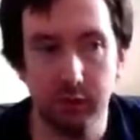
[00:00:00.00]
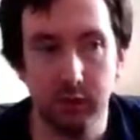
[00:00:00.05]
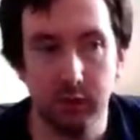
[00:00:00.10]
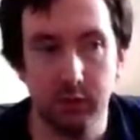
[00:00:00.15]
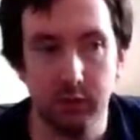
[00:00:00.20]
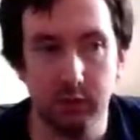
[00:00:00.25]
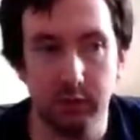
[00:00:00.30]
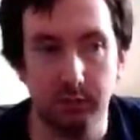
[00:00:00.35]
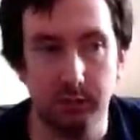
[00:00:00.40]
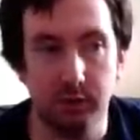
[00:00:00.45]

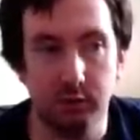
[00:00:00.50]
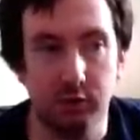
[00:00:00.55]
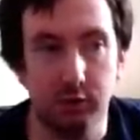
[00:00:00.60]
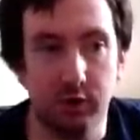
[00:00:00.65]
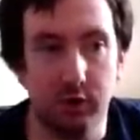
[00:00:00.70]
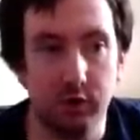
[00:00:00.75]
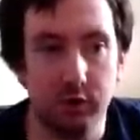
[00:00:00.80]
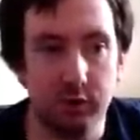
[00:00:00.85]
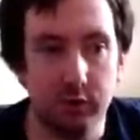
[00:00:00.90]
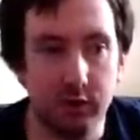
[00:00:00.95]

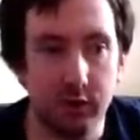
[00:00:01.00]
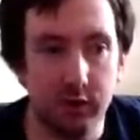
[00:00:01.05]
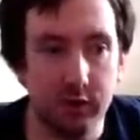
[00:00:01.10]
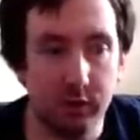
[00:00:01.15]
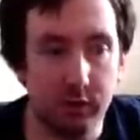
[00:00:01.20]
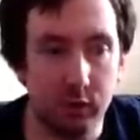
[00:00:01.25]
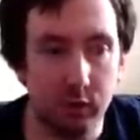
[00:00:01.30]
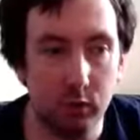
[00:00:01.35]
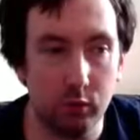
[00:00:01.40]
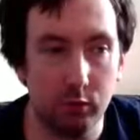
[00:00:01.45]
matriarch's
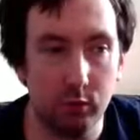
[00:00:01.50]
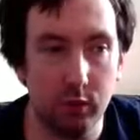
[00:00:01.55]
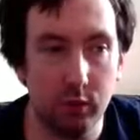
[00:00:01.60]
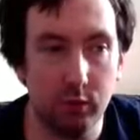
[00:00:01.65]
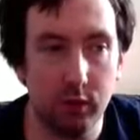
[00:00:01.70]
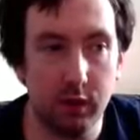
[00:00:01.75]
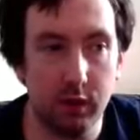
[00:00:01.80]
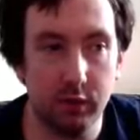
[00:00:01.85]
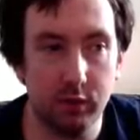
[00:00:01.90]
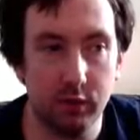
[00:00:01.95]
tentacle as well, like
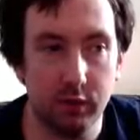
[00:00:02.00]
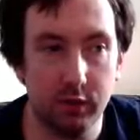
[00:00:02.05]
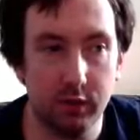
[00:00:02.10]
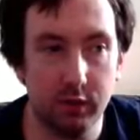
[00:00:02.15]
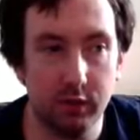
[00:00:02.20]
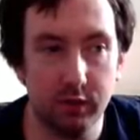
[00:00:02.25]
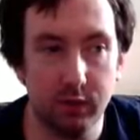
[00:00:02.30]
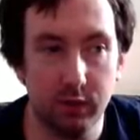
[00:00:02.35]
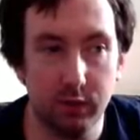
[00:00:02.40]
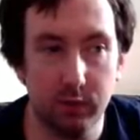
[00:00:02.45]
I just did
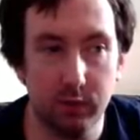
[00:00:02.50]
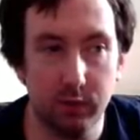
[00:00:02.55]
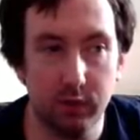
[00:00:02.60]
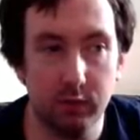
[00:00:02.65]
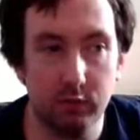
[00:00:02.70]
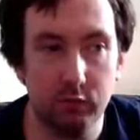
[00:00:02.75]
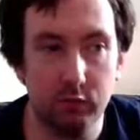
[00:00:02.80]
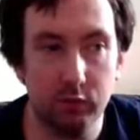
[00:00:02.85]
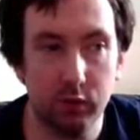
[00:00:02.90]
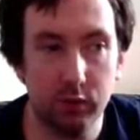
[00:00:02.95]
there with that
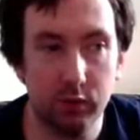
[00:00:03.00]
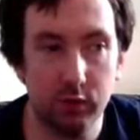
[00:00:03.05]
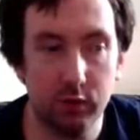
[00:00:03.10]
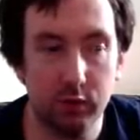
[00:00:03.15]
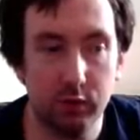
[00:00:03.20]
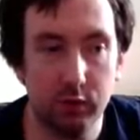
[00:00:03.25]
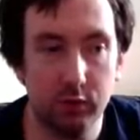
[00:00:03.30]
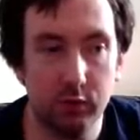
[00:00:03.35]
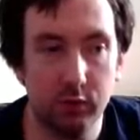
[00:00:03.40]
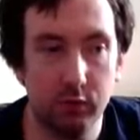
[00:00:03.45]
truck,
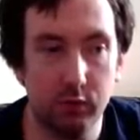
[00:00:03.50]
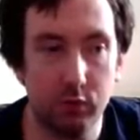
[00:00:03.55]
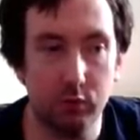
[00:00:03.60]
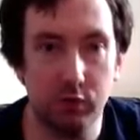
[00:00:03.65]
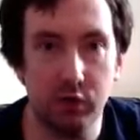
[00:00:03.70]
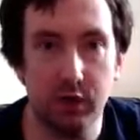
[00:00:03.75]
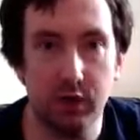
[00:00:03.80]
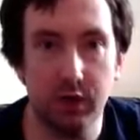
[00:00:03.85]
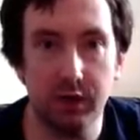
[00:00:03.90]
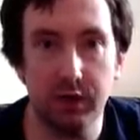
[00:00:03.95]
so she
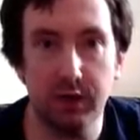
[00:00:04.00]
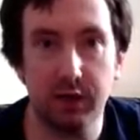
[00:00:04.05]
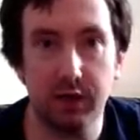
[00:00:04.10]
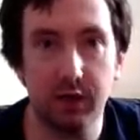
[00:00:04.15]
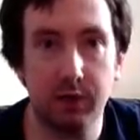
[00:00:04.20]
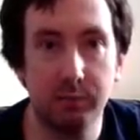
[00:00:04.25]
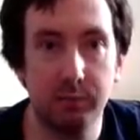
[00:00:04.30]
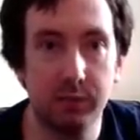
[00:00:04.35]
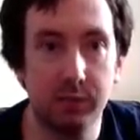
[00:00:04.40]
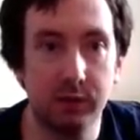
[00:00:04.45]
can't
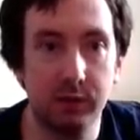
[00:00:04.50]
grab you.